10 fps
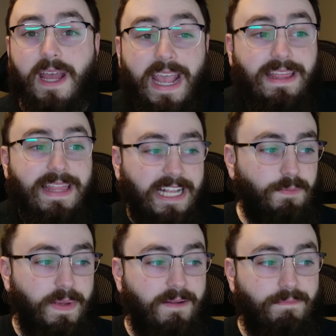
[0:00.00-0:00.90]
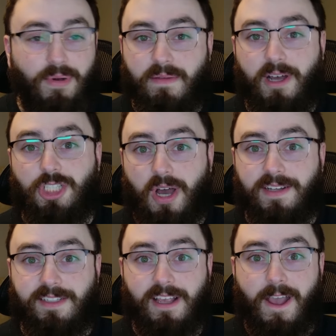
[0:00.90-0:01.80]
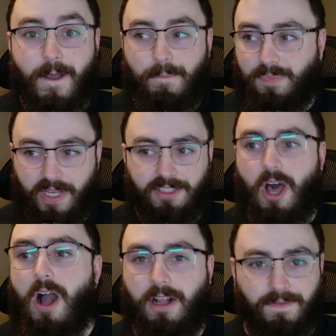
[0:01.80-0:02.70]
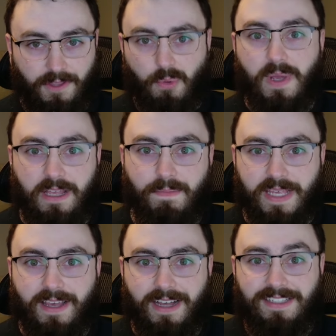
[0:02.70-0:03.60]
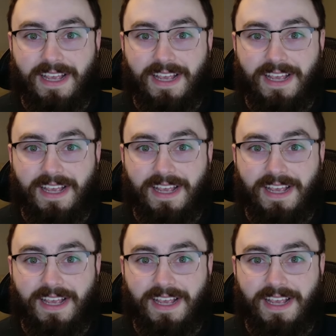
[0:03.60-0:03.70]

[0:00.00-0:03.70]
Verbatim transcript: And that's been pretty much, honestly, the talk of the week because